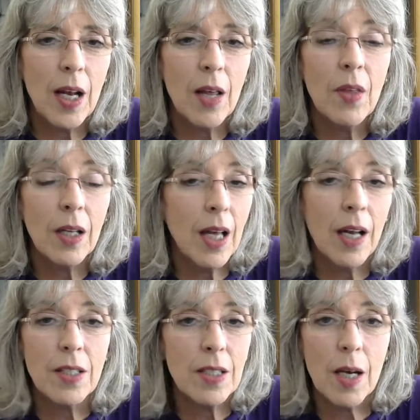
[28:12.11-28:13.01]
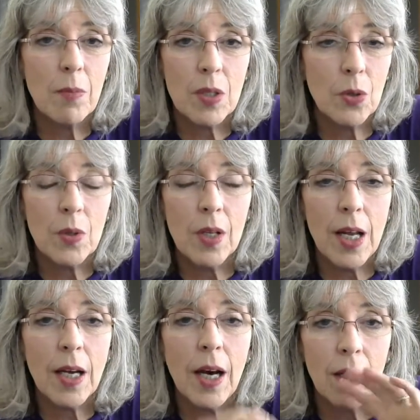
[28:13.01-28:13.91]
And then a lot of times during the
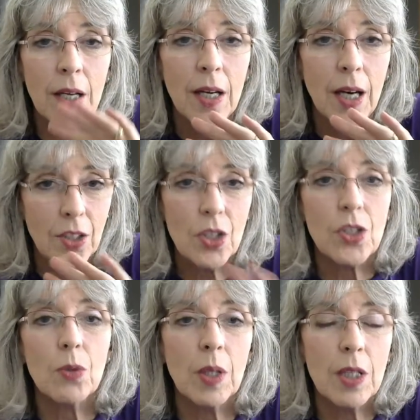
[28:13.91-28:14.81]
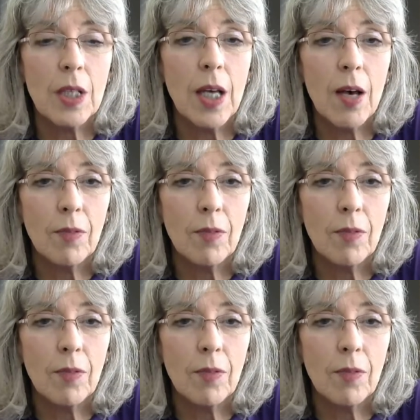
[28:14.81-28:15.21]
day, I just drink decaf.